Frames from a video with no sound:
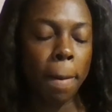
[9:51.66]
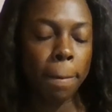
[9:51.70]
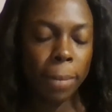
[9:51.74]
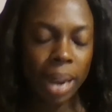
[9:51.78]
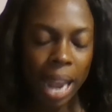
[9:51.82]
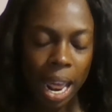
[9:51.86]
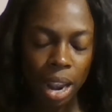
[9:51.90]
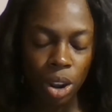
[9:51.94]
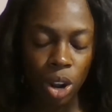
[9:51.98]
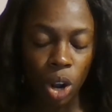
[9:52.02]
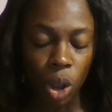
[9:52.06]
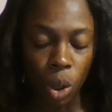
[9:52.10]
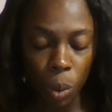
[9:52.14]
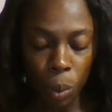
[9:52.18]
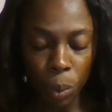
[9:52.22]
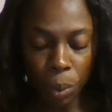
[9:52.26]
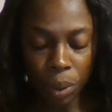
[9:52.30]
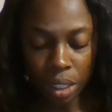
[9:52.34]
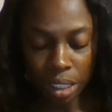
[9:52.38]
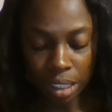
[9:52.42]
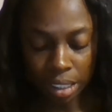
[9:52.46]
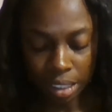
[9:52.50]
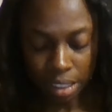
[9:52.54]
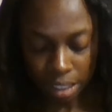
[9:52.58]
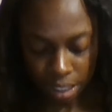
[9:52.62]
But I don't know.
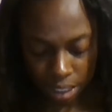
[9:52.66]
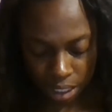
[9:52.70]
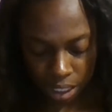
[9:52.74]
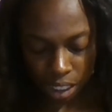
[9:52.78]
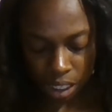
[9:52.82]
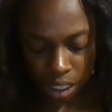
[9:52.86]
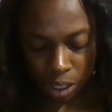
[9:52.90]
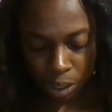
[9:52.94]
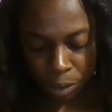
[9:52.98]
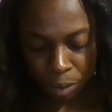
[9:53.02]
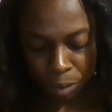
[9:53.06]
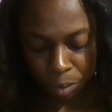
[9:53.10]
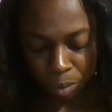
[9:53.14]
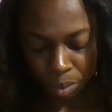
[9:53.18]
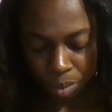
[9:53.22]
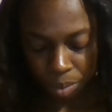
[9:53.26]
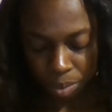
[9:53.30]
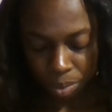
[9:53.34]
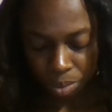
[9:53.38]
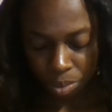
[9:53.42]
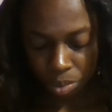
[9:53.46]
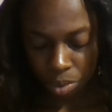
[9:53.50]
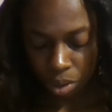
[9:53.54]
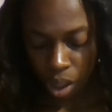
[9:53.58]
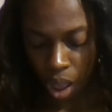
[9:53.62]
We'll see.
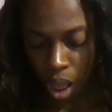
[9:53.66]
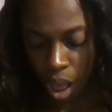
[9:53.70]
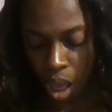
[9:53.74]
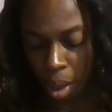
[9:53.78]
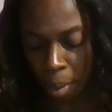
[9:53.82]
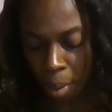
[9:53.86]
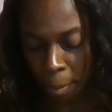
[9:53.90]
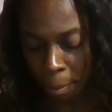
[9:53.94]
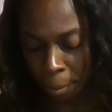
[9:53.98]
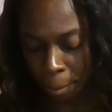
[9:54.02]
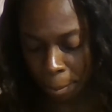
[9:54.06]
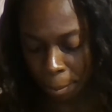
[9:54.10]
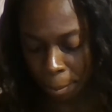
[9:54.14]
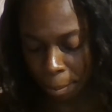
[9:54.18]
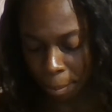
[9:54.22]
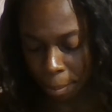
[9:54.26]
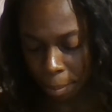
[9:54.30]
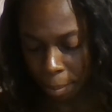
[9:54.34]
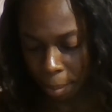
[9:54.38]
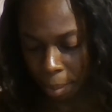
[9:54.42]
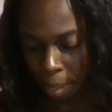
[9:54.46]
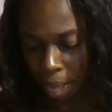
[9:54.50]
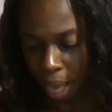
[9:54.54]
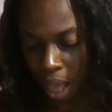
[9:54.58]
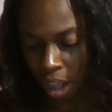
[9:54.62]
Um,
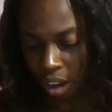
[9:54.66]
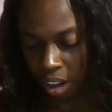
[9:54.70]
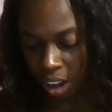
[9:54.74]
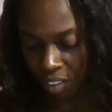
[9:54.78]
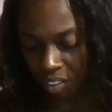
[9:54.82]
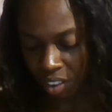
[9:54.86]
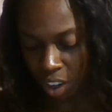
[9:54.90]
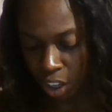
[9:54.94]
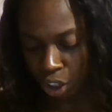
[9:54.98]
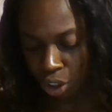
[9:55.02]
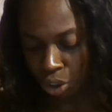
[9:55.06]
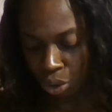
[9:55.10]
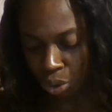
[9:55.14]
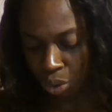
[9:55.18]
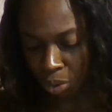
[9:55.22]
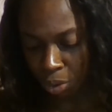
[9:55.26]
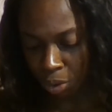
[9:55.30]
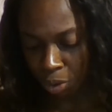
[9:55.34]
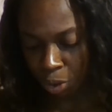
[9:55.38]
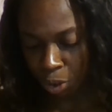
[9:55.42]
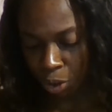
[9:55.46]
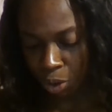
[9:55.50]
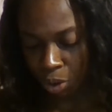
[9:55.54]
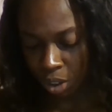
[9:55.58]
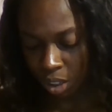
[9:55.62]
I'll definitely do a
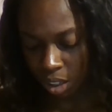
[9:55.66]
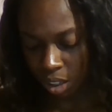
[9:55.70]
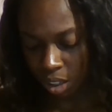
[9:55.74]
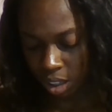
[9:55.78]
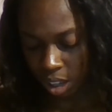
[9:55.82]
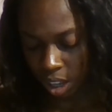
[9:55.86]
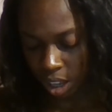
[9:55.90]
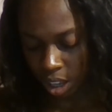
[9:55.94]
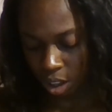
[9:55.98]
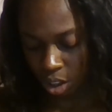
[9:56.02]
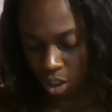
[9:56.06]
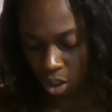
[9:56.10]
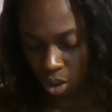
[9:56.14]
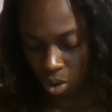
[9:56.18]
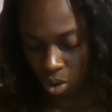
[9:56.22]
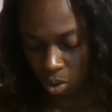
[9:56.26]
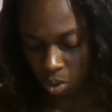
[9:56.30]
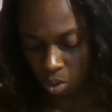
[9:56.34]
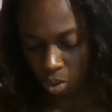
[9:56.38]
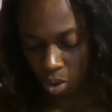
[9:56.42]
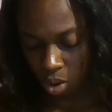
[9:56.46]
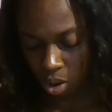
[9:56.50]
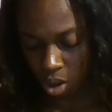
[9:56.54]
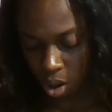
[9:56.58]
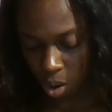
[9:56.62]
review to tell
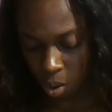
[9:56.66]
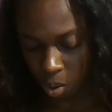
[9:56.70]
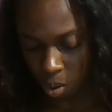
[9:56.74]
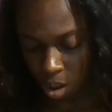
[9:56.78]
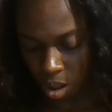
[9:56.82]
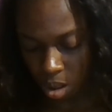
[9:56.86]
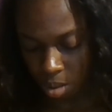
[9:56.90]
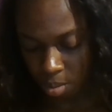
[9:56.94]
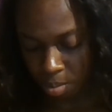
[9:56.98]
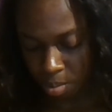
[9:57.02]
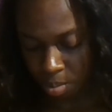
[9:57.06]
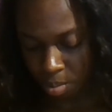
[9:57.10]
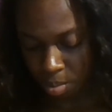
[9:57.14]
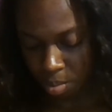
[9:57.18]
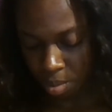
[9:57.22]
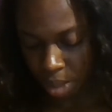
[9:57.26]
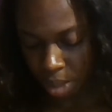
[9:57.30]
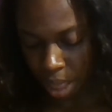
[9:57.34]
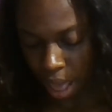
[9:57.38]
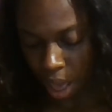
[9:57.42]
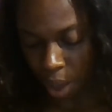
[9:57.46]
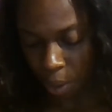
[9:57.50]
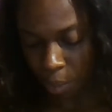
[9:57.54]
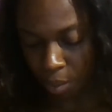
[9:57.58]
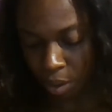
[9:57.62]
you, you know, um,
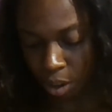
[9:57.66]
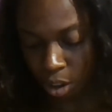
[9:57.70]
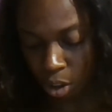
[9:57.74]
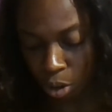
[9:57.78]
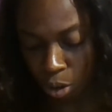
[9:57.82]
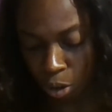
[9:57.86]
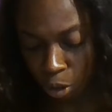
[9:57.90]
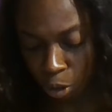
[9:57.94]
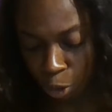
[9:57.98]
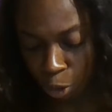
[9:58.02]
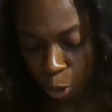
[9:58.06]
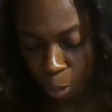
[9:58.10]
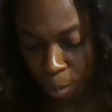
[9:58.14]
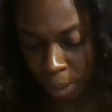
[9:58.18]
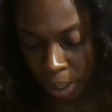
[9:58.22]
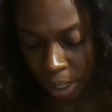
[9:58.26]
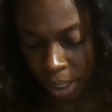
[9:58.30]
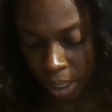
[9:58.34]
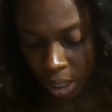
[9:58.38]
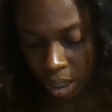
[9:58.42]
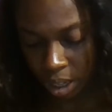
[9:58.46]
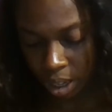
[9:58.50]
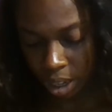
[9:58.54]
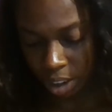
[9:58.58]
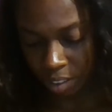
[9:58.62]
how it goes for
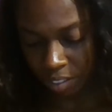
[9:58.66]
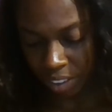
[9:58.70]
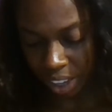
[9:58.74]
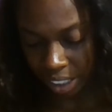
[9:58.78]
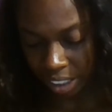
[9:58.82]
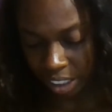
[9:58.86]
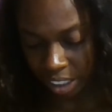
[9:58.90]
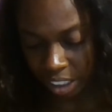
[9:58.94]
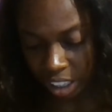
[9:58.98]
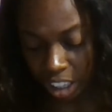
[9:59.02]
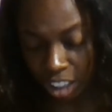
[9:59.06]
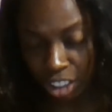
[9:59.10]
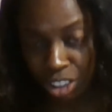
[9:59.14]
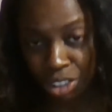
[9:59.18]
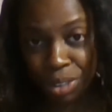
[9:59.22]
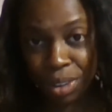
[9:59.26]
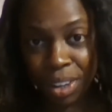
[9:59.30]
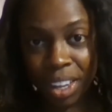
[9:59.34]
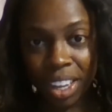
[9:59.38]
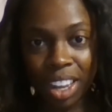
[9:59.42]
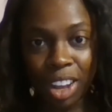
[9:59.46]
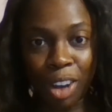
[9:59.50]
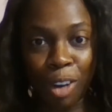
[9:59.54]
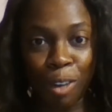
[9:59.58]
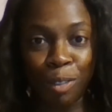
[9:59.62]
me and if I stuck to
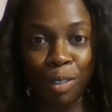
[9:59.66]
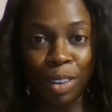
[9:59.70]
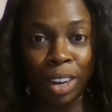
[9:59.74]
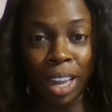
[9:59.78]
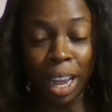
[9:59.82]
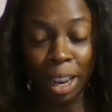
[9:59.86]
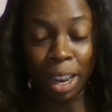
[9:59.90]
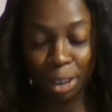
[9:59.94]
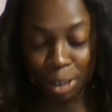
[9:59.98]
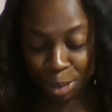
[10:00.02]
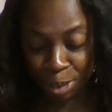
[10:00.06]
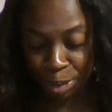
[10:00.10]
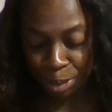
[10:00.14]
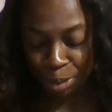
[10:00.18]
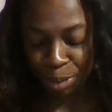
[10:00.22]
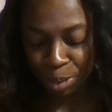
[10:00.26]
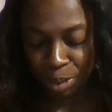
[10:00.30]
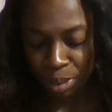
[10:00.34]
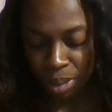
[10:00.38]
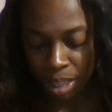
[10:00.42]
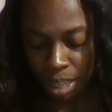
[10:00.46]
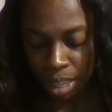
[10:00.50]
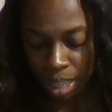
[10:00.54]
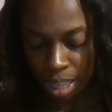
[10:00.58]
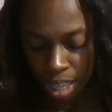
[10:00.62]
it. Hopefully I
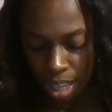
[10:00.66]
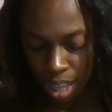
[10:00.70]
do.